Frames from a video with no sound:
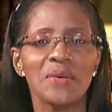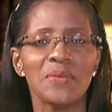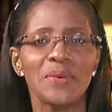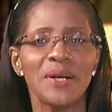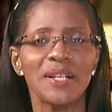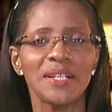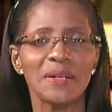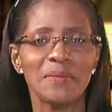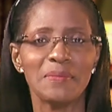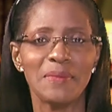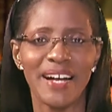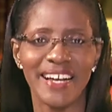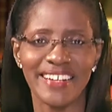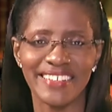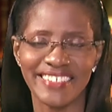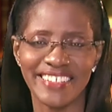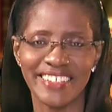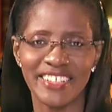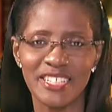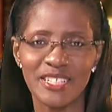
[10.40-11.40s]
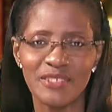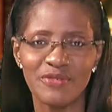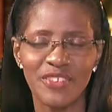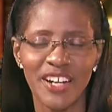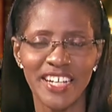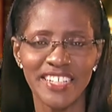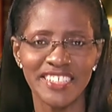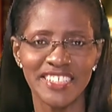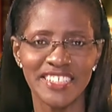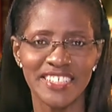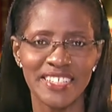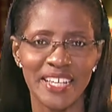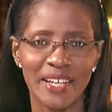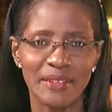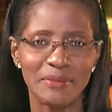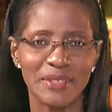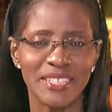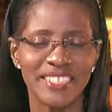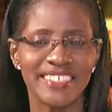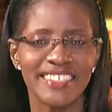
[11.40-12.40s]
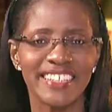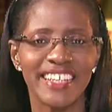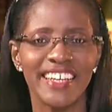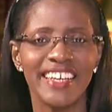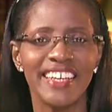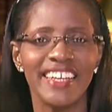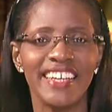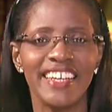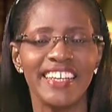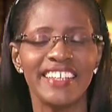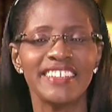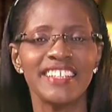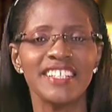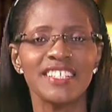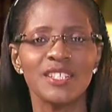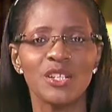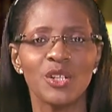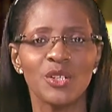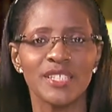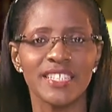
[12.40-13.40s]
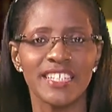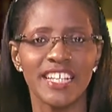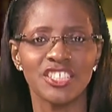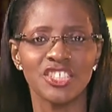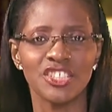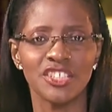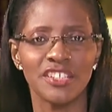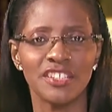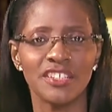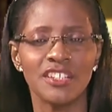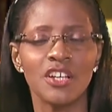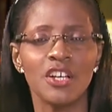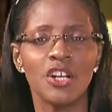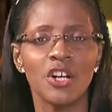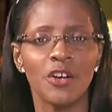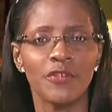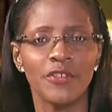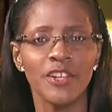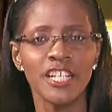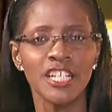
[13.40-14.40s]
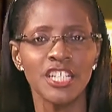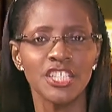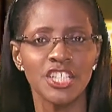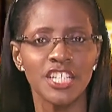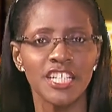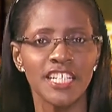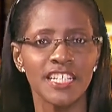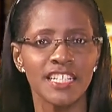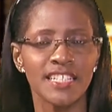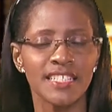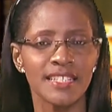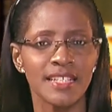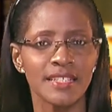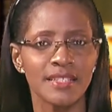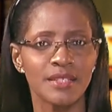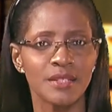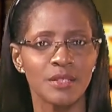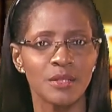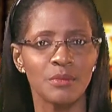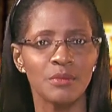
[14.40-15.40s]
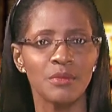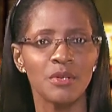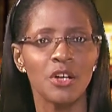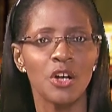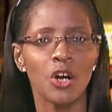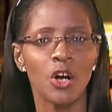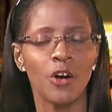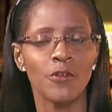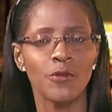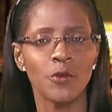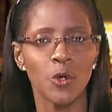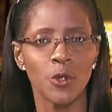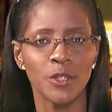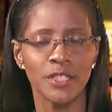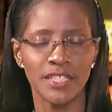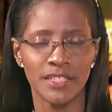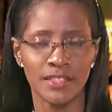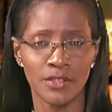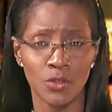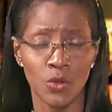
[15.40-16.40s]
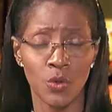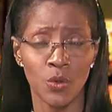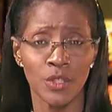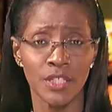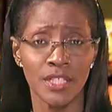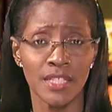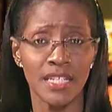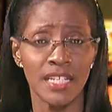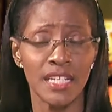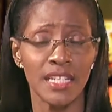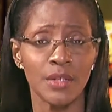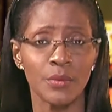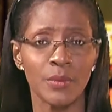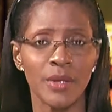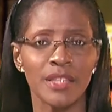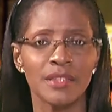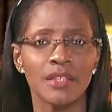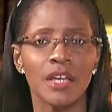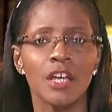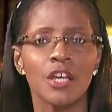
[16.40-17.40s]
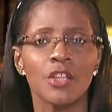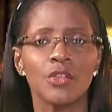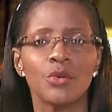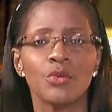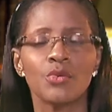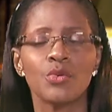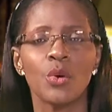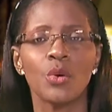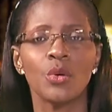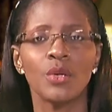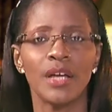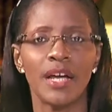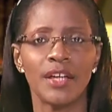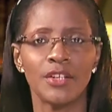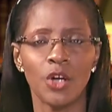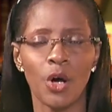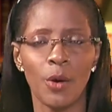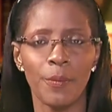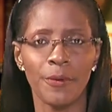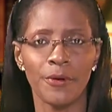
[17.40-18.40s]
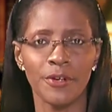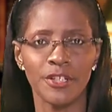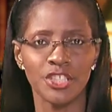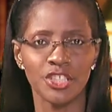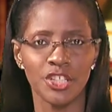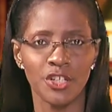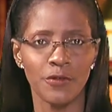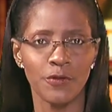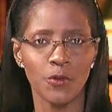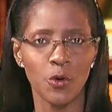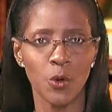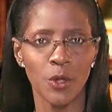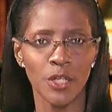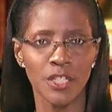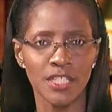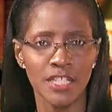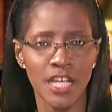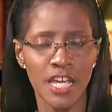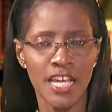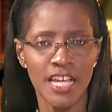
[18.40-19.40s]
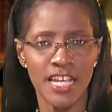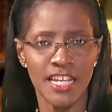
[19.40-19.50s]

Welcome back to this final segment in this law session of English legal system, of course dealing with the role and operation of courts.